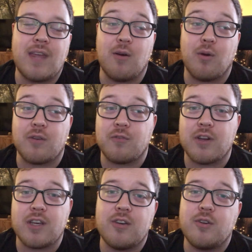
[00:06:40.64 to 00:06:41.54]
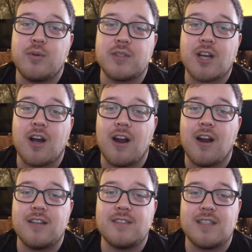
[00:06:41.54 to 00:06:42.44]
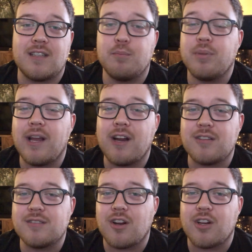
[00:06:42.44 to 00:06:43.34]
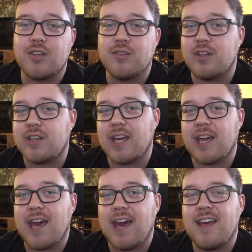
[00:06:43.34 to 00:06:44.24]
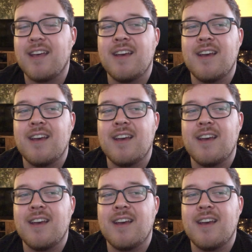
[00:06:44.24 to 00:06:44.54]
work for you? Which cards and players are you looking at?